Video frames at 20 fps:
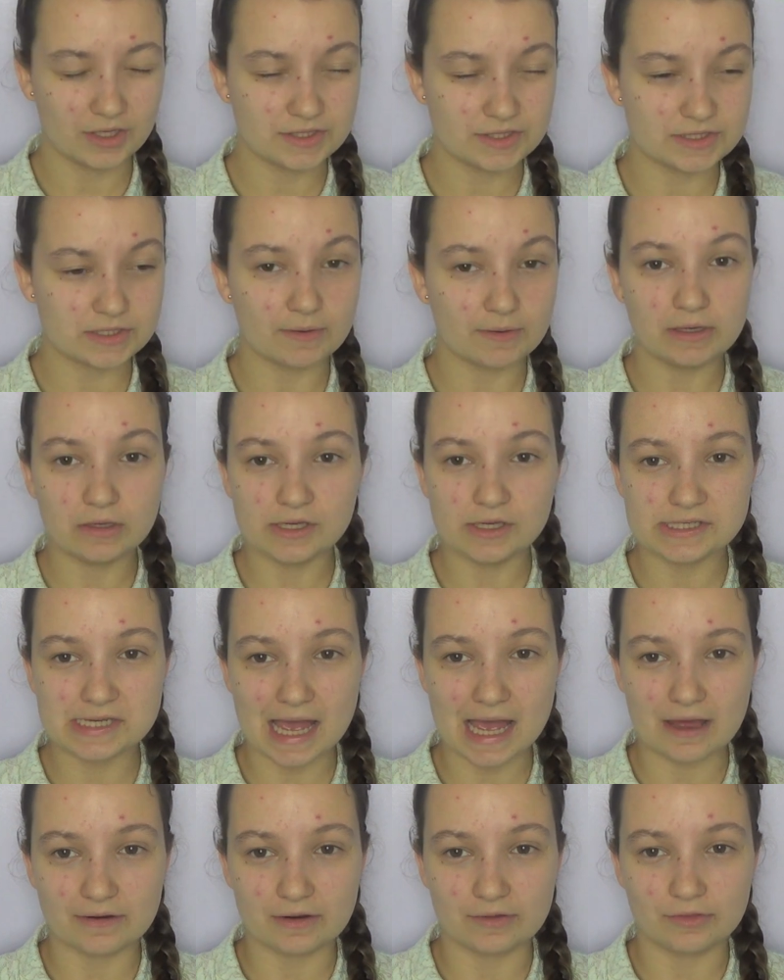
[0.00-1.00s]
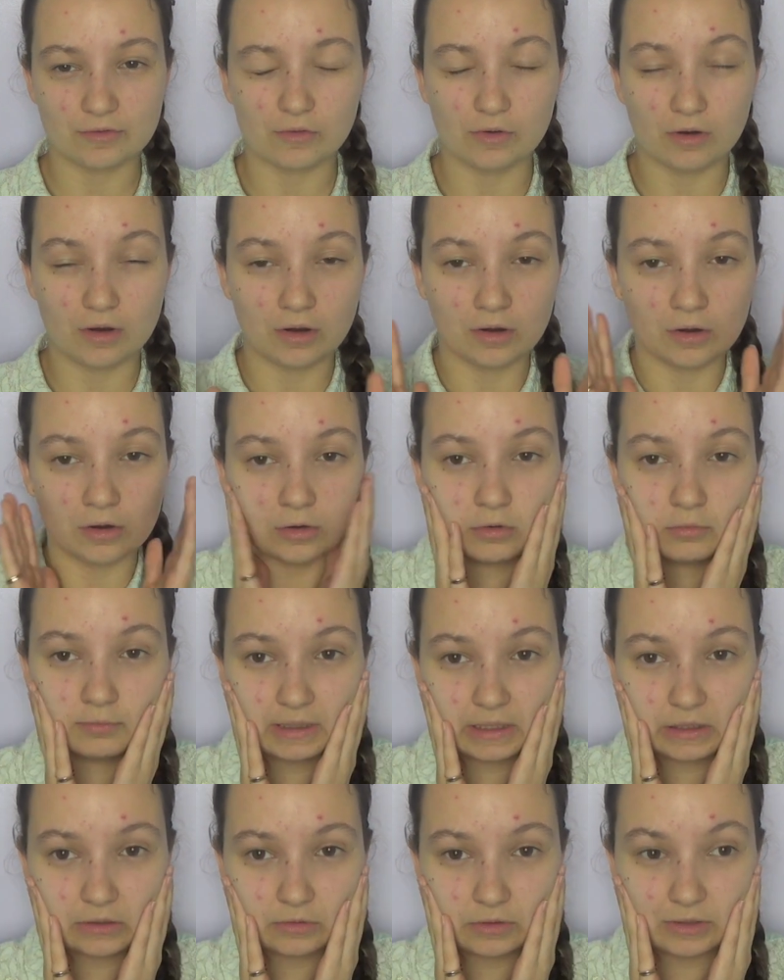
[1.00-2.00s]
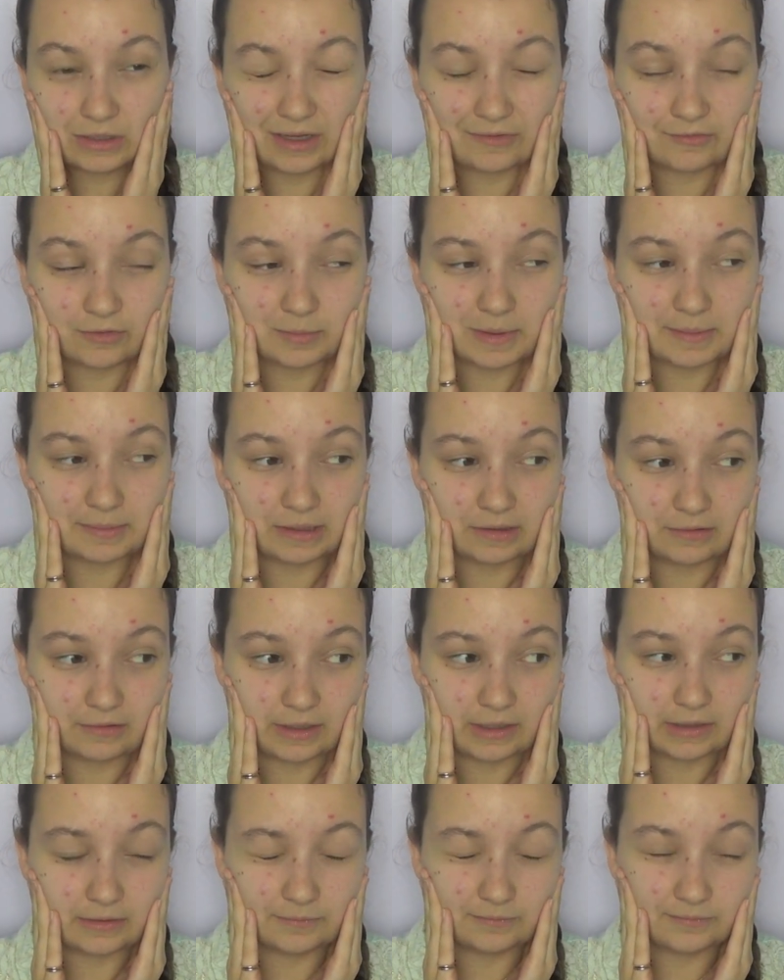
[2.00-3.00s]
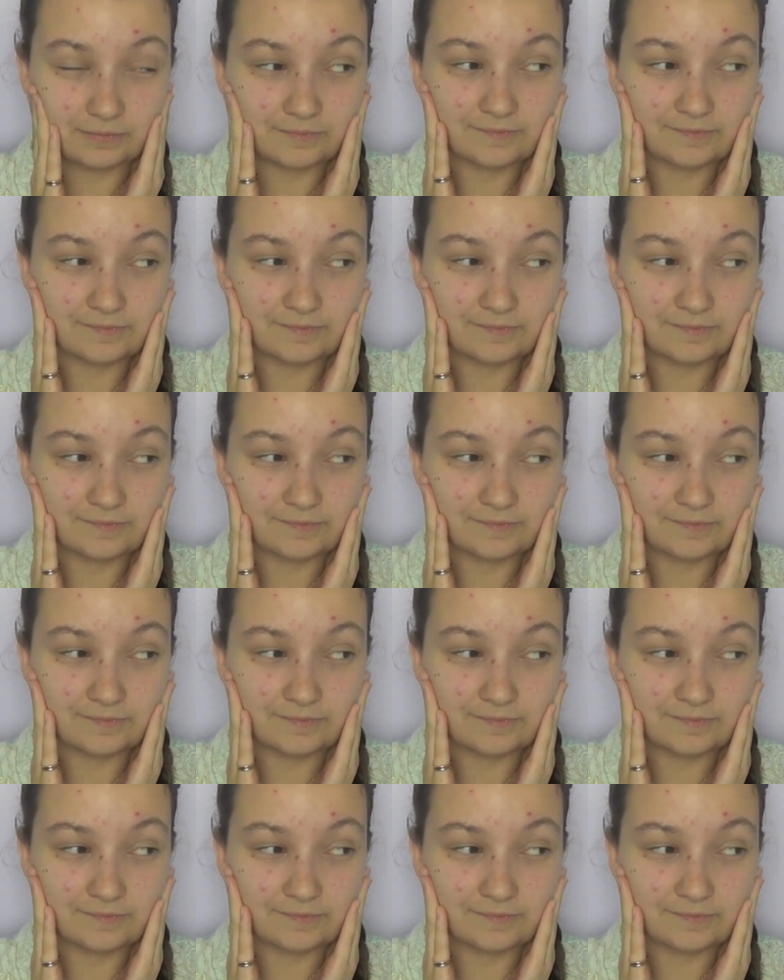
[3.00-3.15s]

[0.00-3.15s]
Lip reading: So I looked down and I thought, oh my God, I've got my period